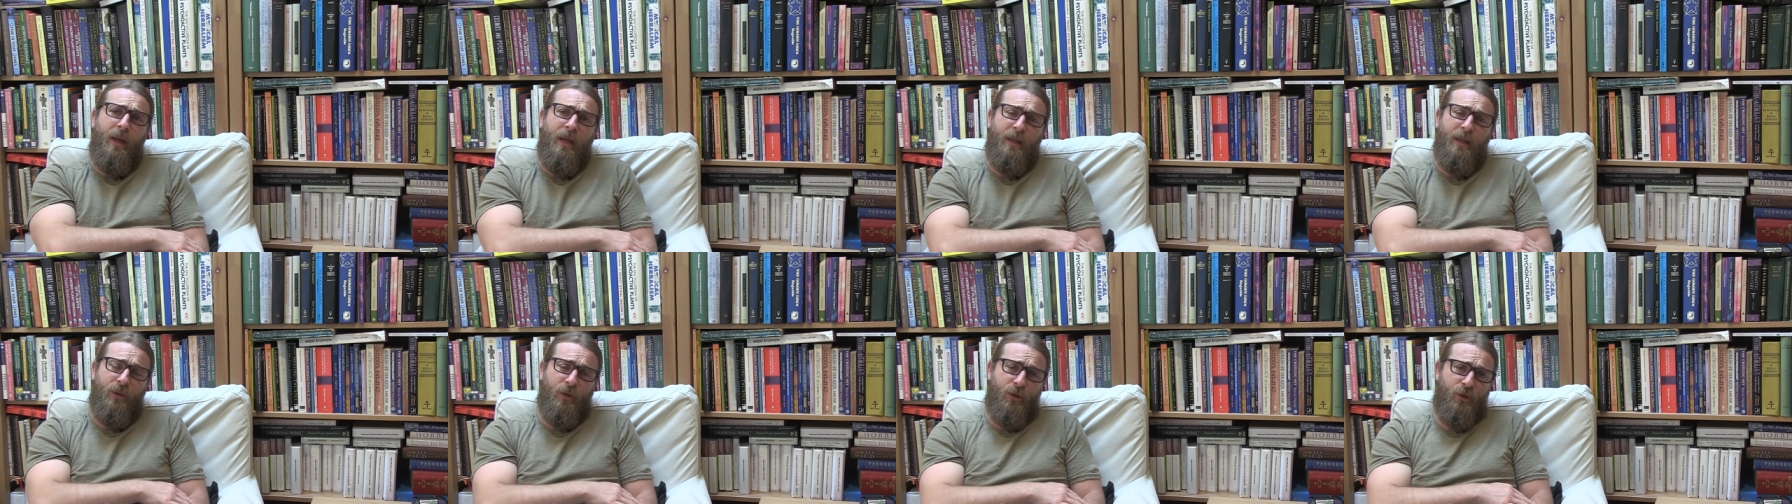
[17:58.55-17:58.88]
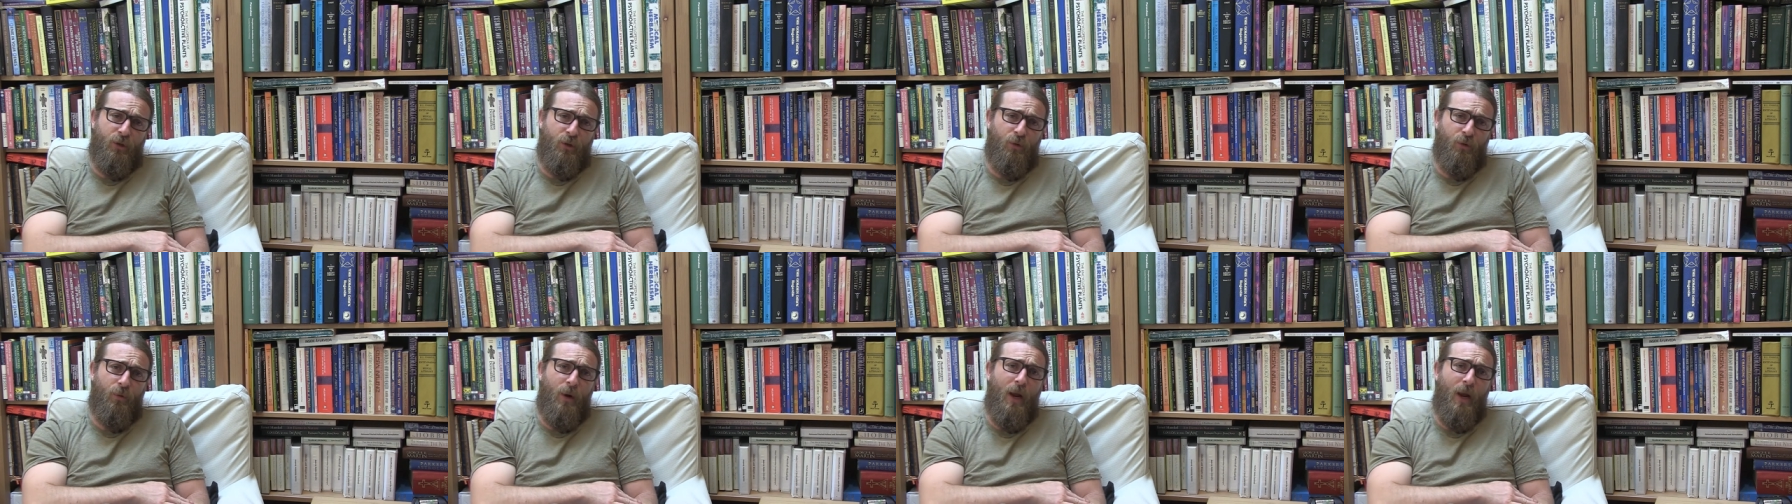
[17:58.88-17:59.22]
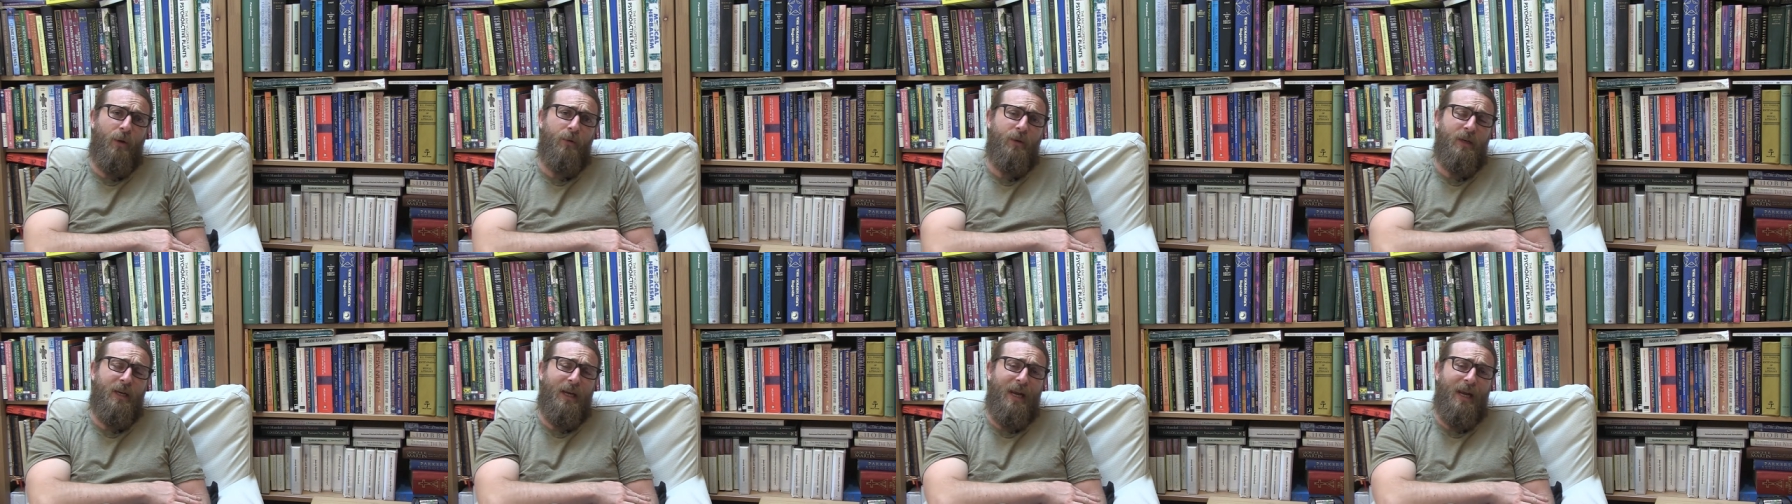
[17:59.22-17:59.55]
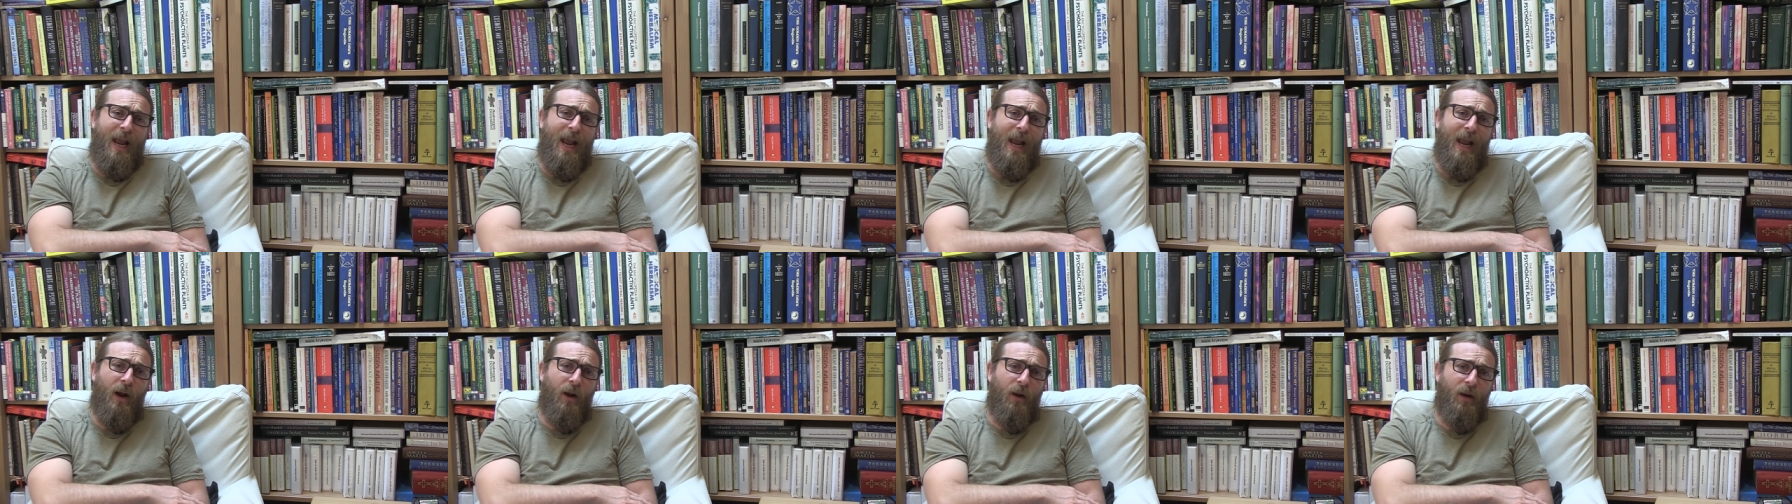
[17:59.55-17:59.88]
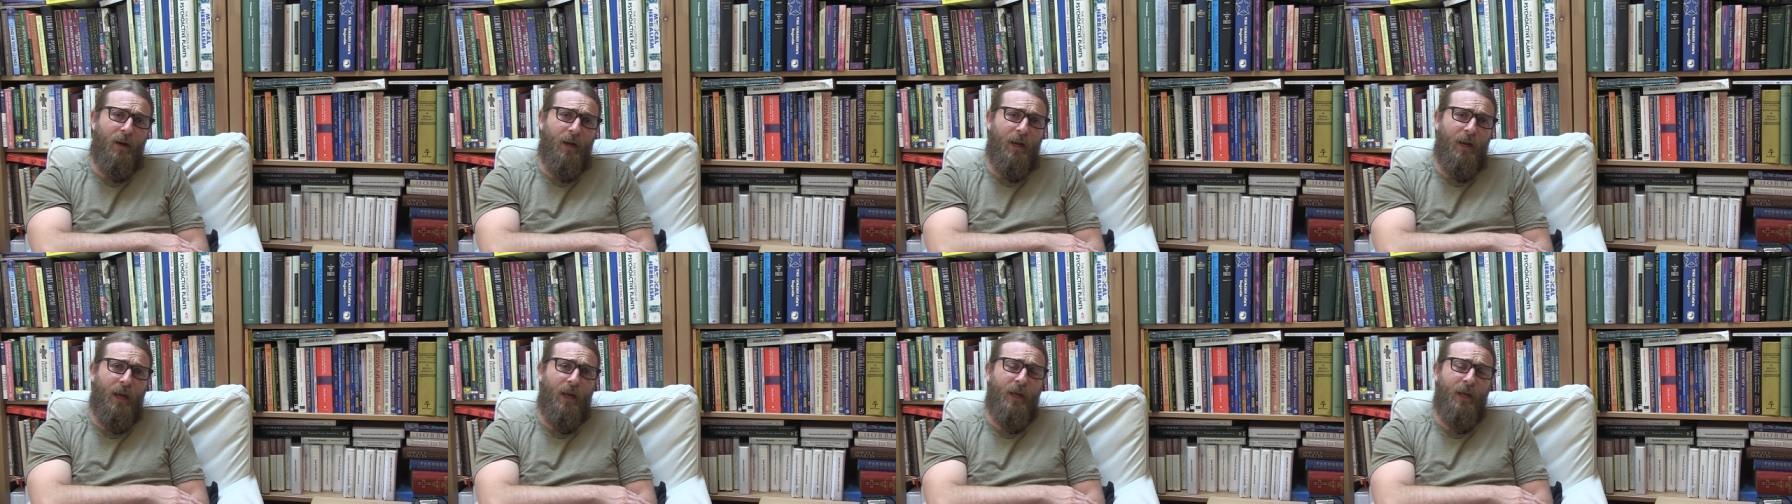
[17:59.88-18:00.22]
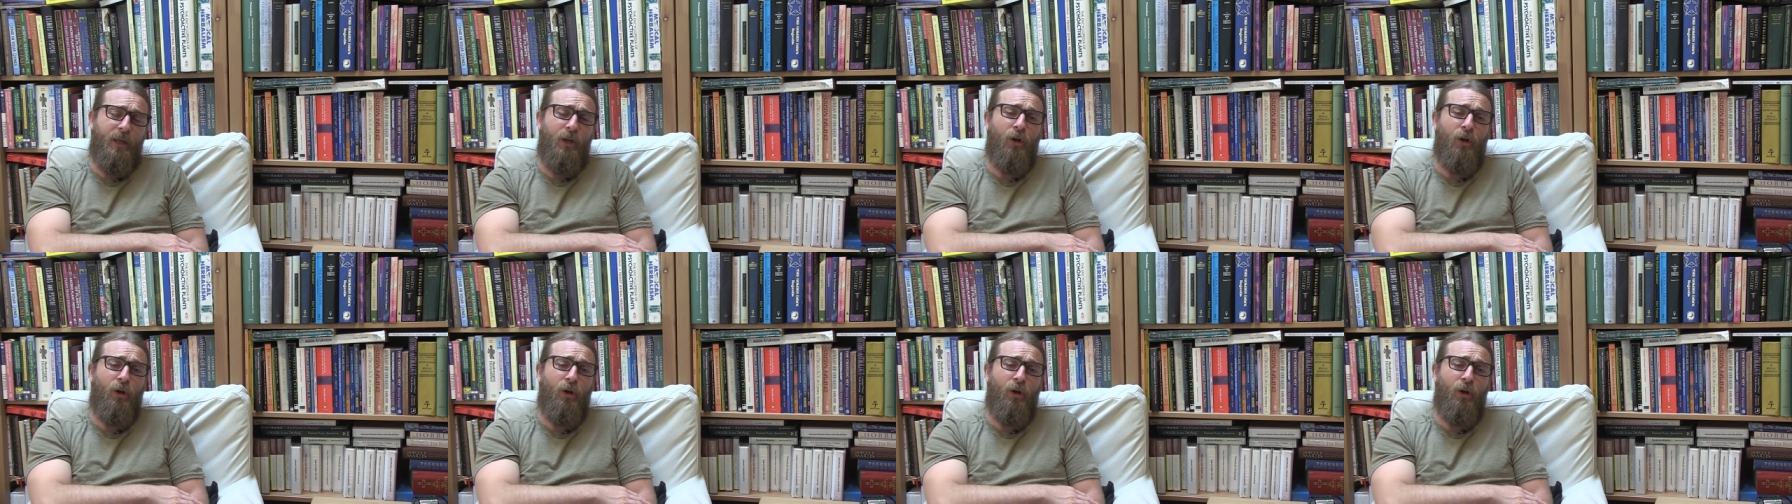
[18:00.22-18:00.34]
and the surrounding area,